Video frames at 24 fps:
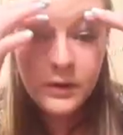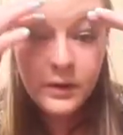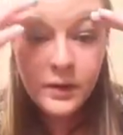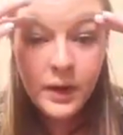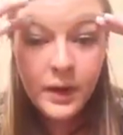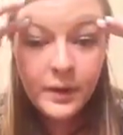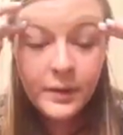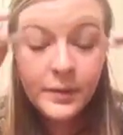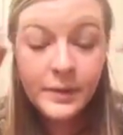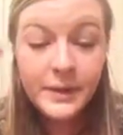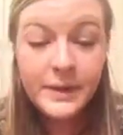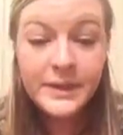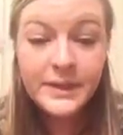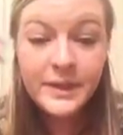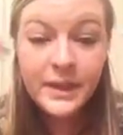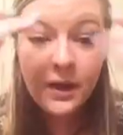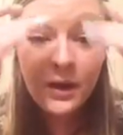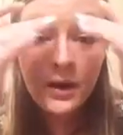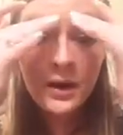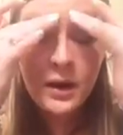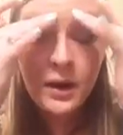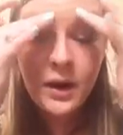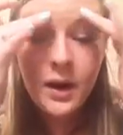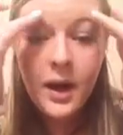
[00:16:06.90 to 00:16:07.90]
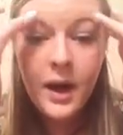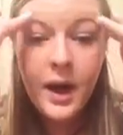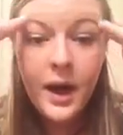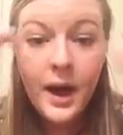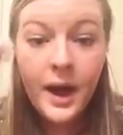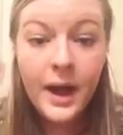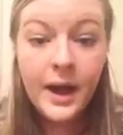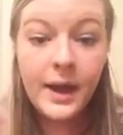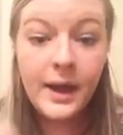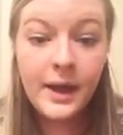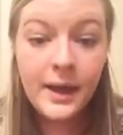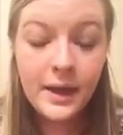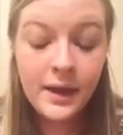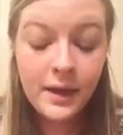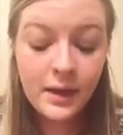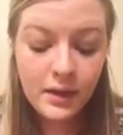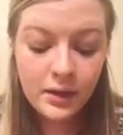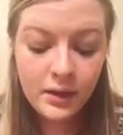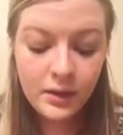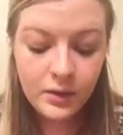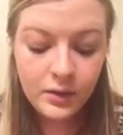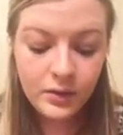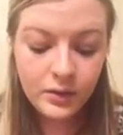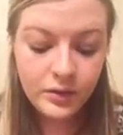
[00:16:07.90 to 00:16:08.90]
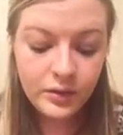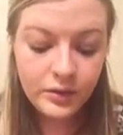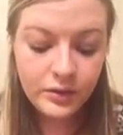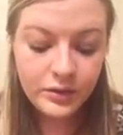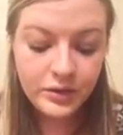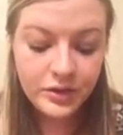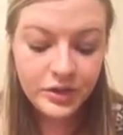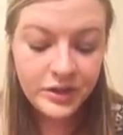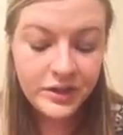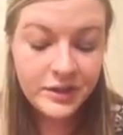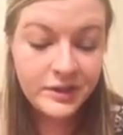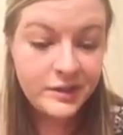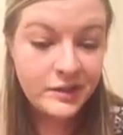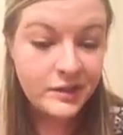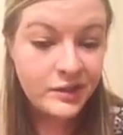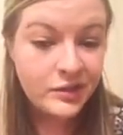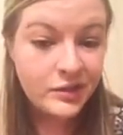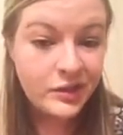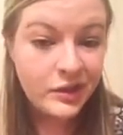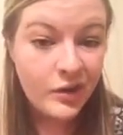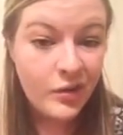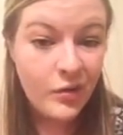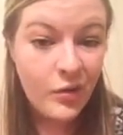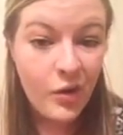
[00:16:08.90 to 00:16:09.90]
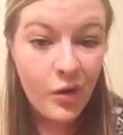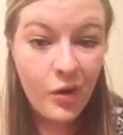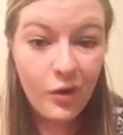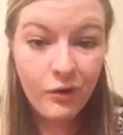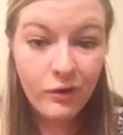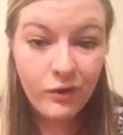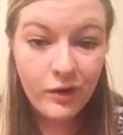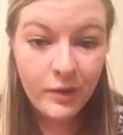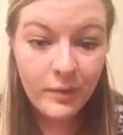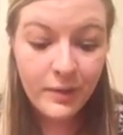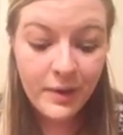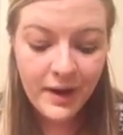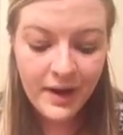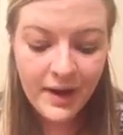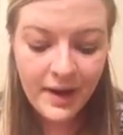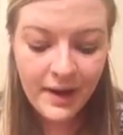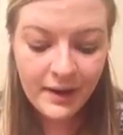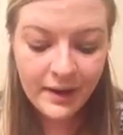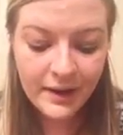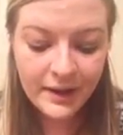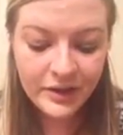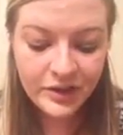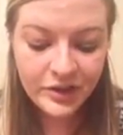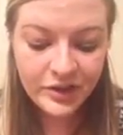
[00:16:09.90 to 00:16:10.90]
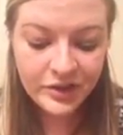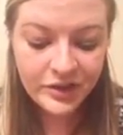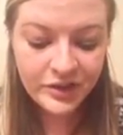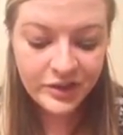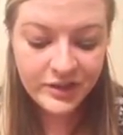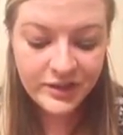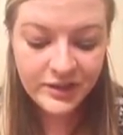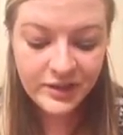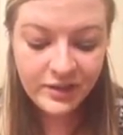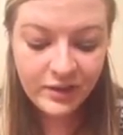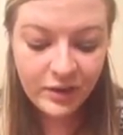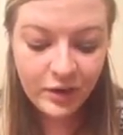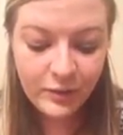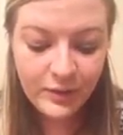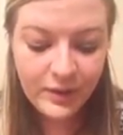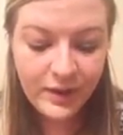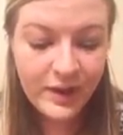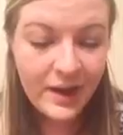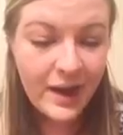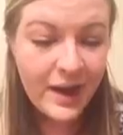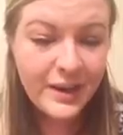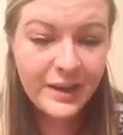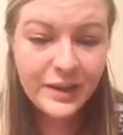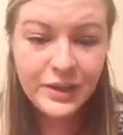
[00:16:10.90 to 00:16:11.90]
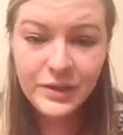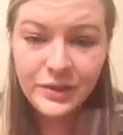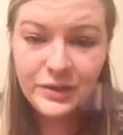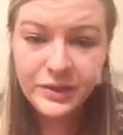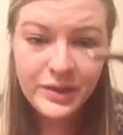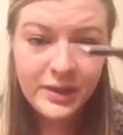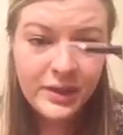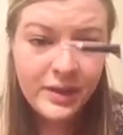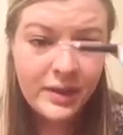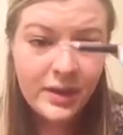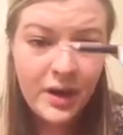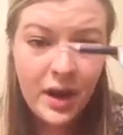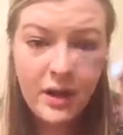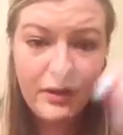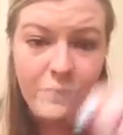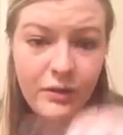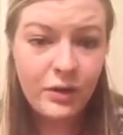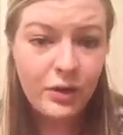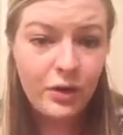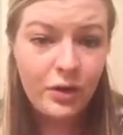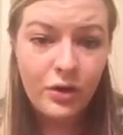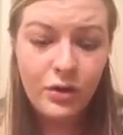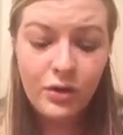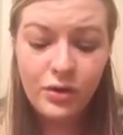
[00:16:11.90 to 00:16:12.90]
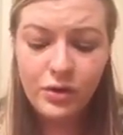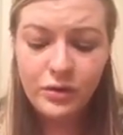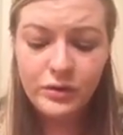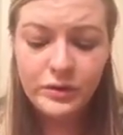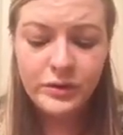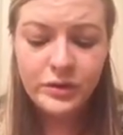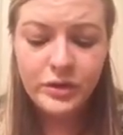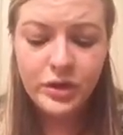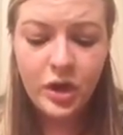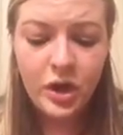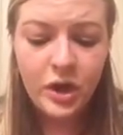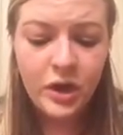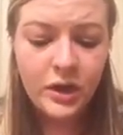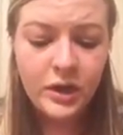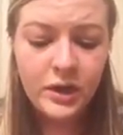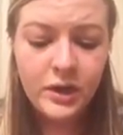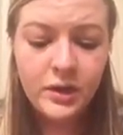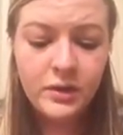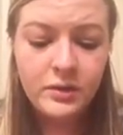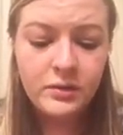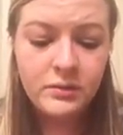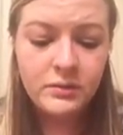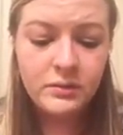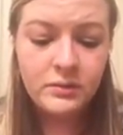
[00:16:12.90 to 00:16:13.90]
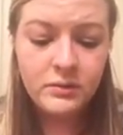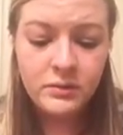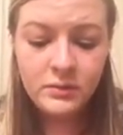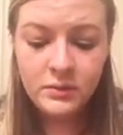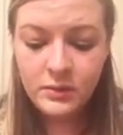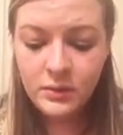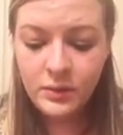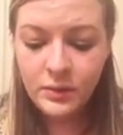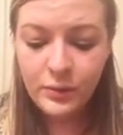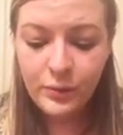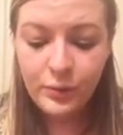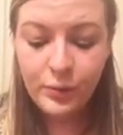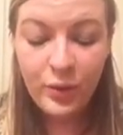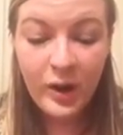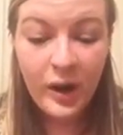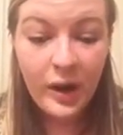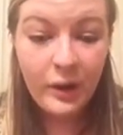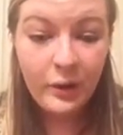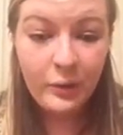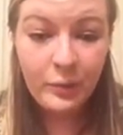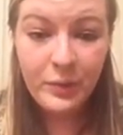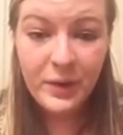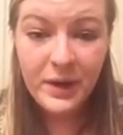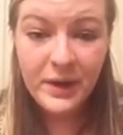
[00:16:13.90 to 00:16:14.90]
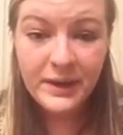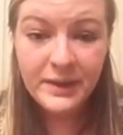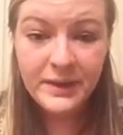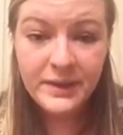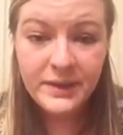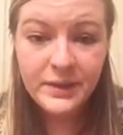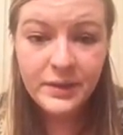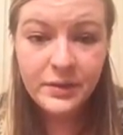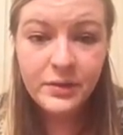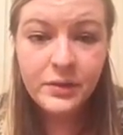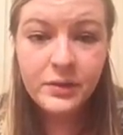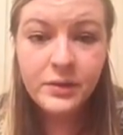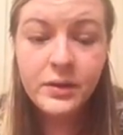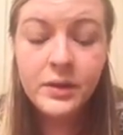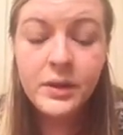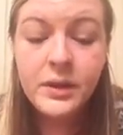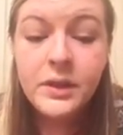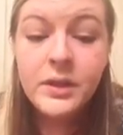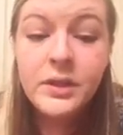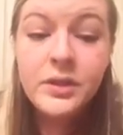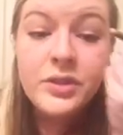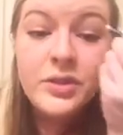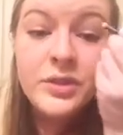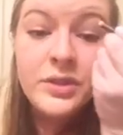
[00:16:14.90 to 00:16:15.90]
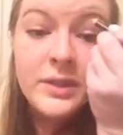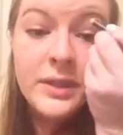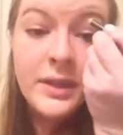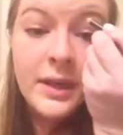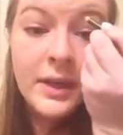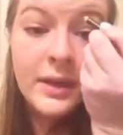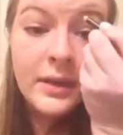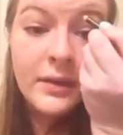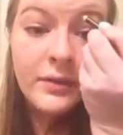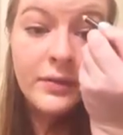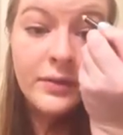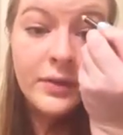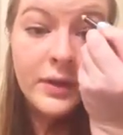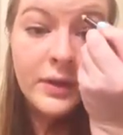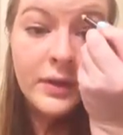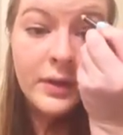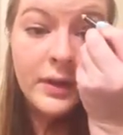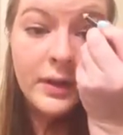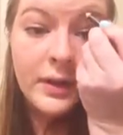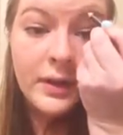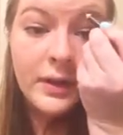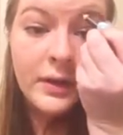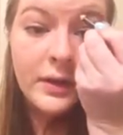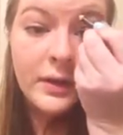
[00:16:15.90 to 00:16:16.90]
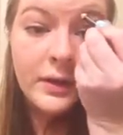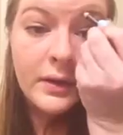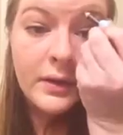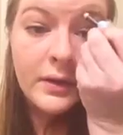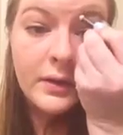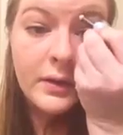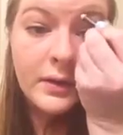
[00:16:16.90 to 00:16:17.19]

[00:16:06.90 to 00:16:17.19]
got my mascara. I just usually go over my eyelashes just a little bit. I just use a CoverGirl dark brown pencil just to kind of fill in